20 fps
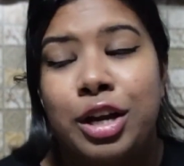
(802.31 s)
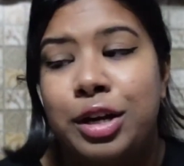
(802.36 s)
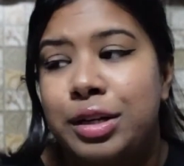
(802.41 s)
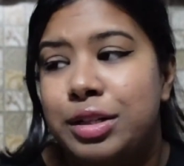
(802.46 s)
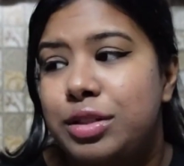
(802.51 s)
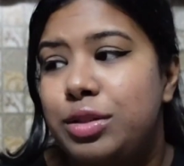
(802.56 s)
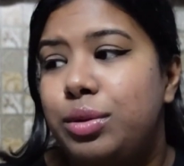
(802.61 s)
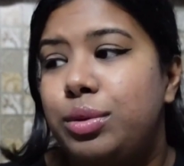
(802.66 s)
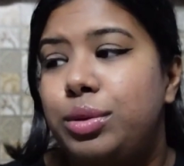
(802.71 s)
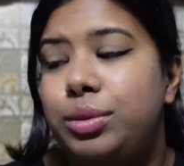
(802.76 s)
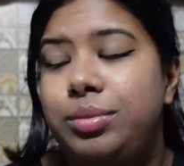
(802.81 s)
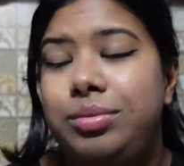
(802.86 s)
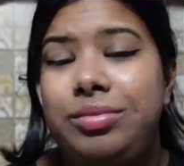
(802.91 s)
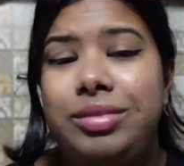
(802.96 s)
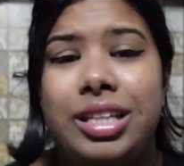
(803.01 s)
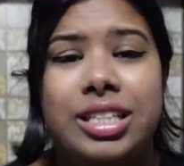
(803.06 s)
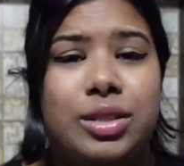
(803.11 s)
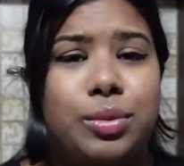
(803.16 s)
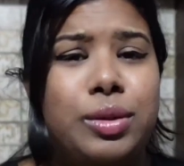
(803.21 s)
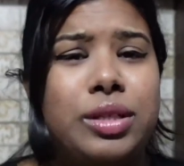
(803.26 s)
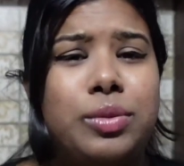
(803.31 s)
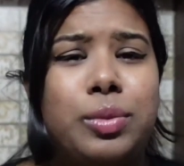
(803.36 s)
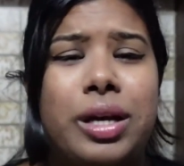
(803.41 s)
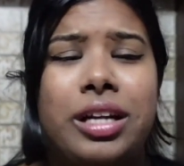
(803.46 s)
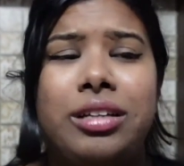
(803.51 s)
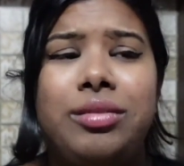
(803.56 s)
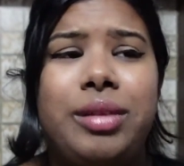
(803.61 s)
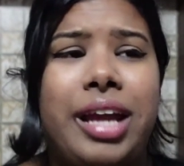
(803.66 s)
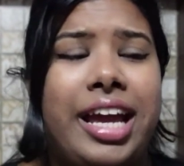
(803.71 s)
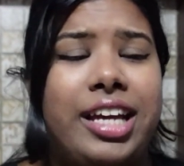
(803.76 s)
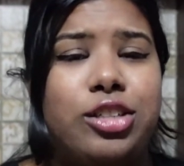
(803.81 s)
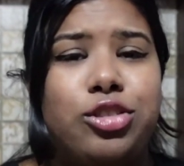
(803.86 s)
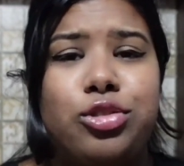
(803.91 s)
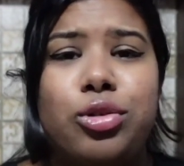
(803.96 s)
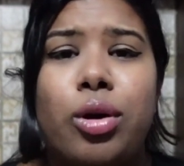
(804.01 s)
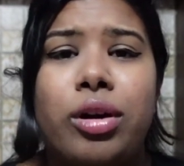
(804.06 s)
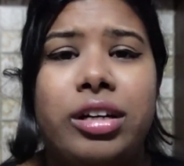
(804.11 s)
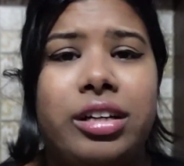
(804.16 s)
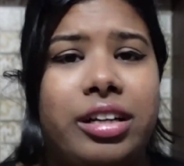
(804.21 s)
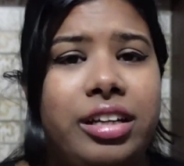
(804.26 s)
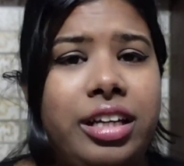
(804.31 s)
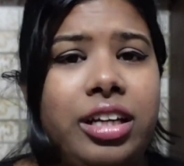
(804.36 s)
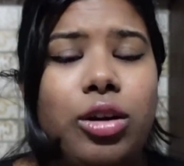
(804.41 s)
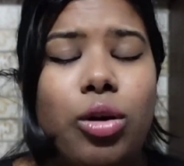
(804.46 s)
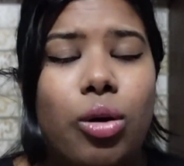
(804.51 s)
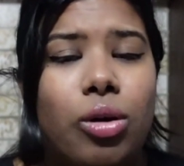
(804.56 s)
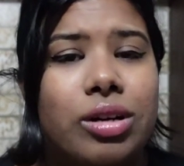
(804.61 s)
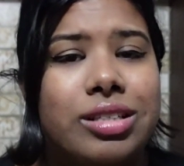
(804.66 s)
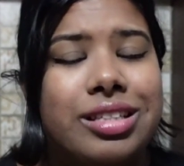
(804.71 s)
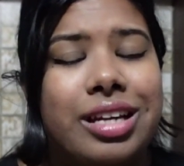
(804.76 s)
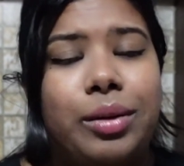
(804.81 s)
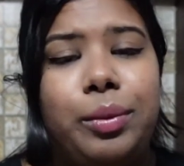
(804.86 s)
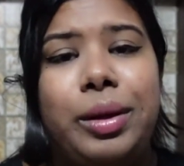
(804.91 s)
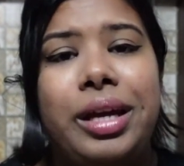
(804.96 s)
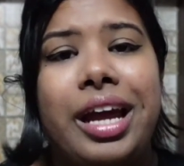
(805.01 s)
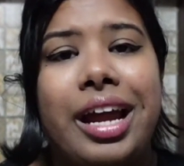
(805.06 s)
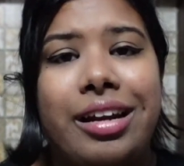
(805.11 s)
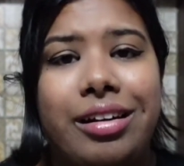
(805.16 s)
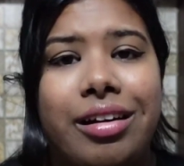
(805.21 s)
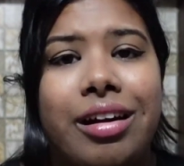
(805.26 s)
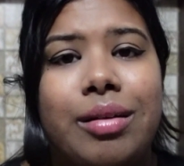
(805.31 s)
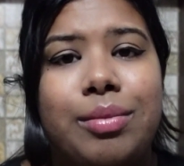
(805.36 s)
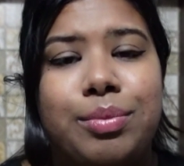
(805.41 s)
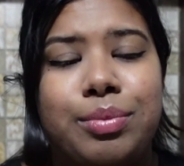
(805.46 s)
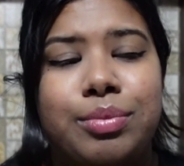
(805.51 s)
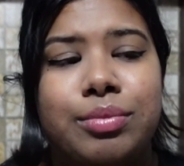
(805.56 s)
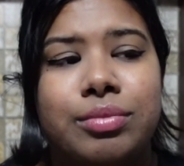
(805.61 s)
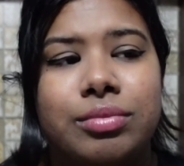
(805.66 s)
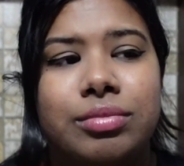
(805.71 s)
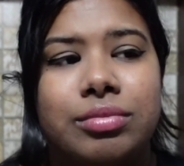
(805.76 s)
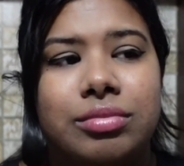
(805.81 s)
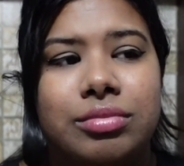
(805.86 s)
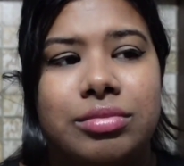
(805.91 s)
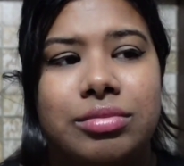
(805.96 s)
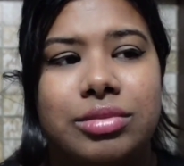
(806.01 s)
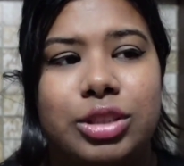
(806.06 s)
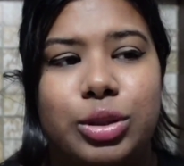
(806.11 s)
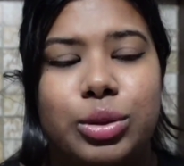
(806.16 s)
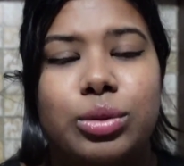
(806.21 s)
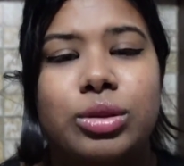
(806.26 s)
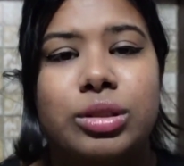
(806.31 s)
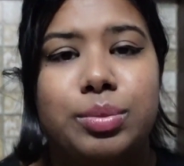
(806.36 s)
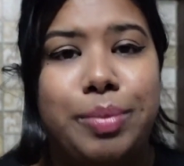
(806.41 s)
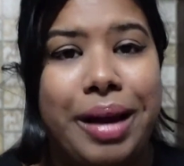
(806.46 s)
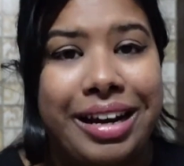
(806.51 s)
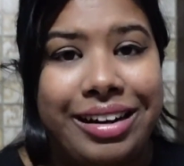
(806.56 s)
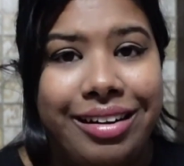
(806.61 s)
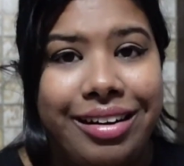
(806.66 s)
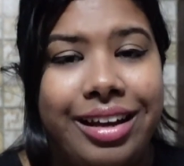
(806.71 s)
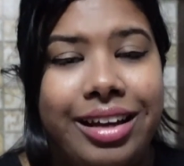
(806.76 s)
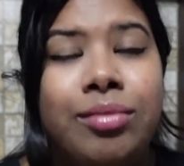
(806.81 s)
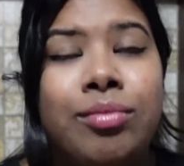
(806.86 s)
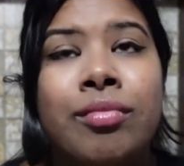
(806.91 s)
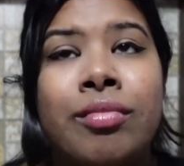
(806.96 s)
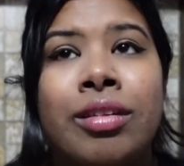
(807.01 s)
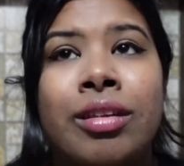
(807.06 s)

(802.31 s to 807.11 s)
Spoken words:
So this was one extraordinary cost that we ended up incurring.